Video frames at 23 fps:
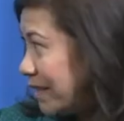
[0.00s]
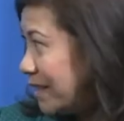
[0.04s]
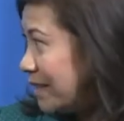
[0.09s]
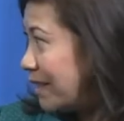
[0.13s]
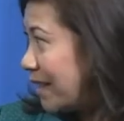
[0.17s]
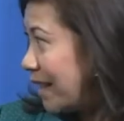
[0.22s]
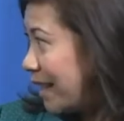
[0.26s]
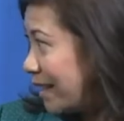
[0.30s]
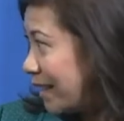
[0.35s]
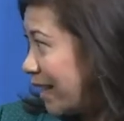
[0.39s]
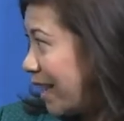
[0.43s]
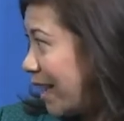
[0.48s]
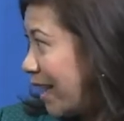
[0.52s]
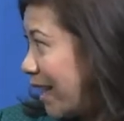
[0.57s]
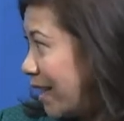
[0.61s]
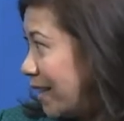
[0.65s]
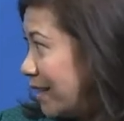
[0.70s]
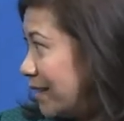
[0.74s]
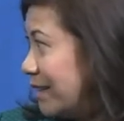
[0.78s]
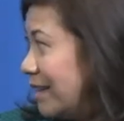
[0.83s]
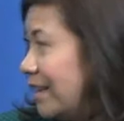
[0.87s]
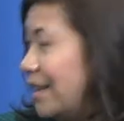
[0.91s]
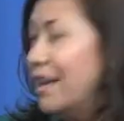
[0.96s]
that I
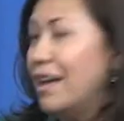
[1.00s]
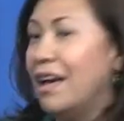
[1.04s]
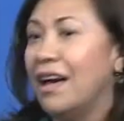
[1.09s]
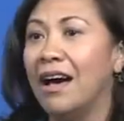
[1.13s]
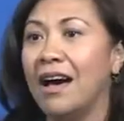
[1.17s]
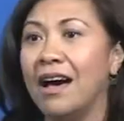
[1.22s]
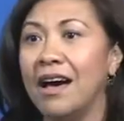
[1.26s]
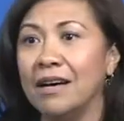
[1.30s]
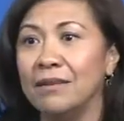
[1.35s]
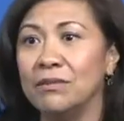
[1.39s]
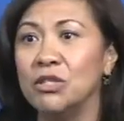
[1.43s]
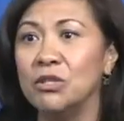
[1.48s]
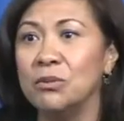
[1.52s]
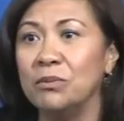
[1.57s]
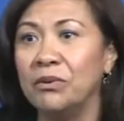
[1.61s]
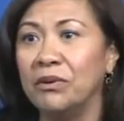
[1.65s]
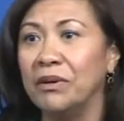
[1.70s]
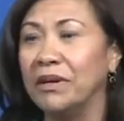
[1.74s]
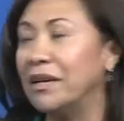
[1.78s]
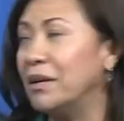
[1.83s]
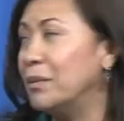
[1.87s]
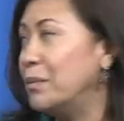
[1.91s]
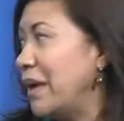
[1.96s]
can to
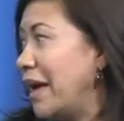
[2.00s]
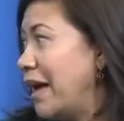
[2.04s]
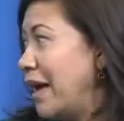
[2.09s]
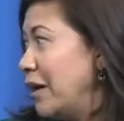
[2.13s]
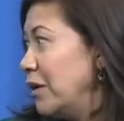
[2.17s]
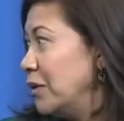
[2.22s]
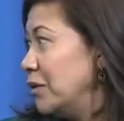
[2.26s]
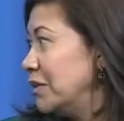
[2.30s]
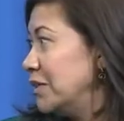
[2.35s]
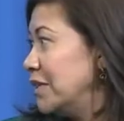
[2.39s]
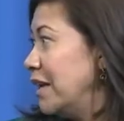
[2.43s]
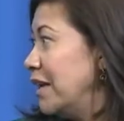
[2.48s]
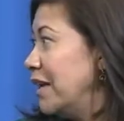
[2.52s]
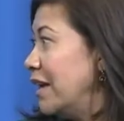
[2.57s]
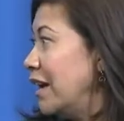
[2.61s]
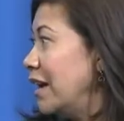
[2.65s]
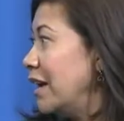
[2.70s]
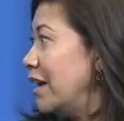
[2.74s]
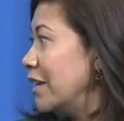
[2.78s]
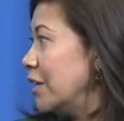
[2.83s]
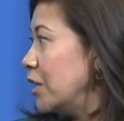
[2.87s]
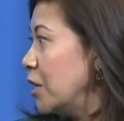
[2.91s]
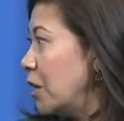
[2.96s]
bring about
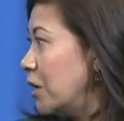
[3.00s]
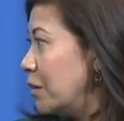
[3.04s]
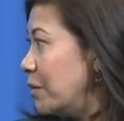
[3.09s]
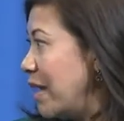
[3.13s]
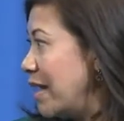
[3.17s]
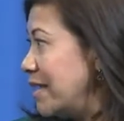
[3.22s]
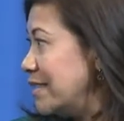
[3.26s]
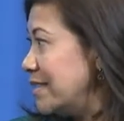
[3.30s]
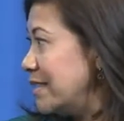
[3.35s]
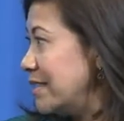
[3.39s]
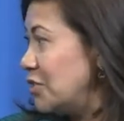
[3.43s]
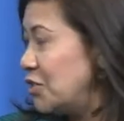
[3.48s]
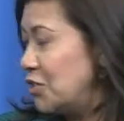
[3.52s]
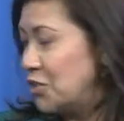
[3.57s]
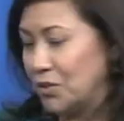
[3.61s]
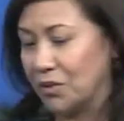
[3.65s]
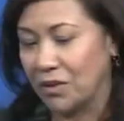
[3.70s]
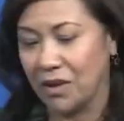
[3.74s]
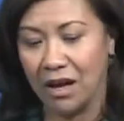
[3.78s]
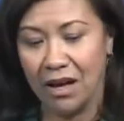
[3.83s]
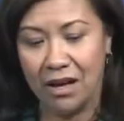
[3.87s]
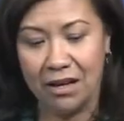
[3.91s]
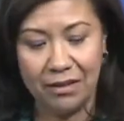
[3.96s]
your message to
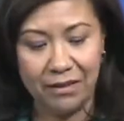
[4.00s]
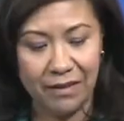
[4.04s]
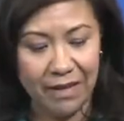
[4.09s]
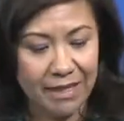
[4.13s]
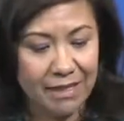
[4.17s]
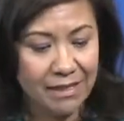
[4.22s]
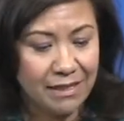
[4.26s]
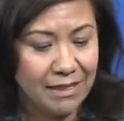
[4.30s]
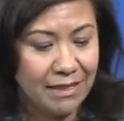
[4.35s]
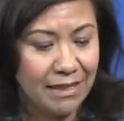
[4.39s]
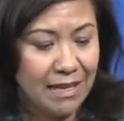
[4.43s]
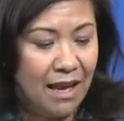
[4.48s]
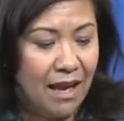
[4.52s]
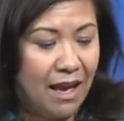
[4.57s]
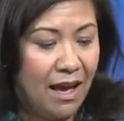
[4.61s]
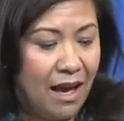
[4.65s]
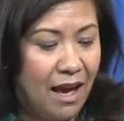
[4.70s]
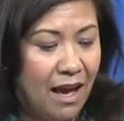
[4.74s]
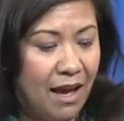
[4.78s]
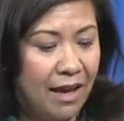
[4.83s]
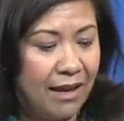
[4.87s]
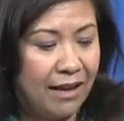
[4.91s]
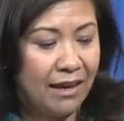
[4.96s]
Congress.
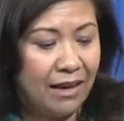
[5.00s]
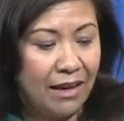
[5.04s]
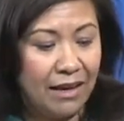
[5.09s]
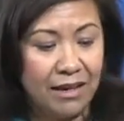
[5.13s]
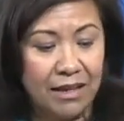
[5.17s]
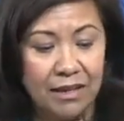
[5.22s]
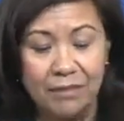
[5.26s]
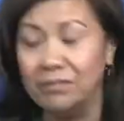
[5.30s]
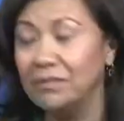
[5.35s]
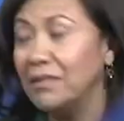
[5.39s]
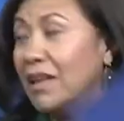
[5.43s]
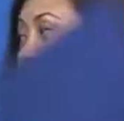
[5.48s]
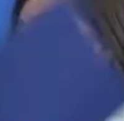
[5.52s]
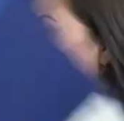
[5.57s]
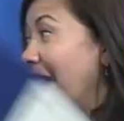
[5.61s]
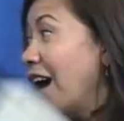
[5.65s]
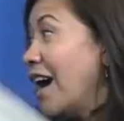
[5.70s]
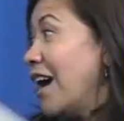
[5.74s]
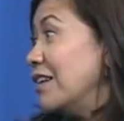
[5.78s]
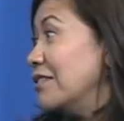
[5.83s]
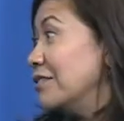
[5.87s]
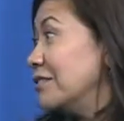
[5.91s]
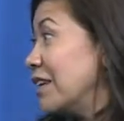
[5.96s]
I
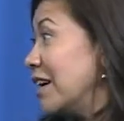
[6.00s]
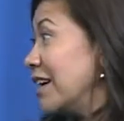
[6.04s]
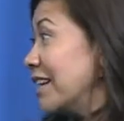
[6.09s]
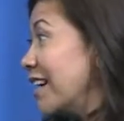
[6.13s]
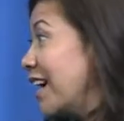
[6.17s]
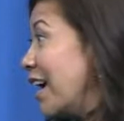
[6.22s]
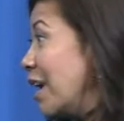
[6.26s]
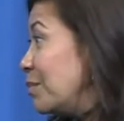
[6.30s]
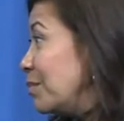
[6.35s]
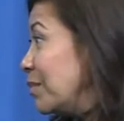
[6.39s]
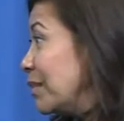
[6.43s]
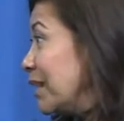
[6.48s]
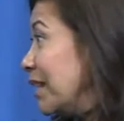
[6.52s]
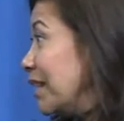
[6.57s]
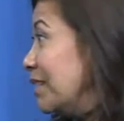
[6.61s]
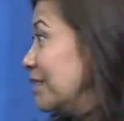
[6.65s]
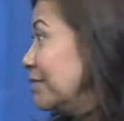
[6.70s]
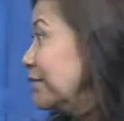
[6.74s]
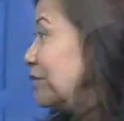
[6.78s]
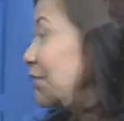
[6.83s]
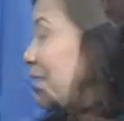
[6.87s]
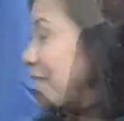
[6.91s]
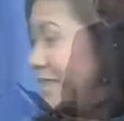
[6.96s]
have a couple
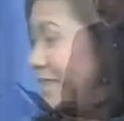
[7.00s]
of